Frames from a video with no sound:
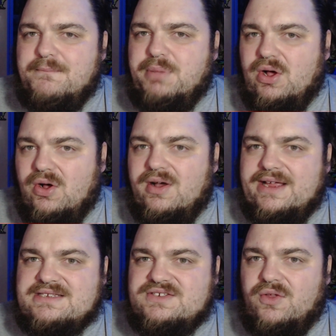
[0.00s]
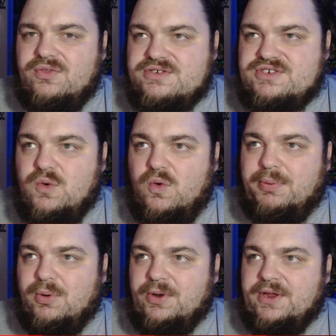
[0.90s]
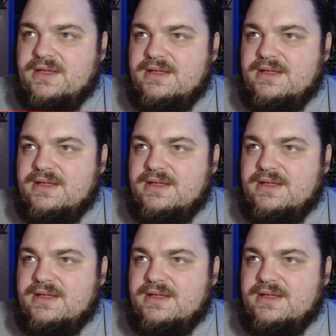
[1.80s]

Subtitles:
behinds on the scoreboard,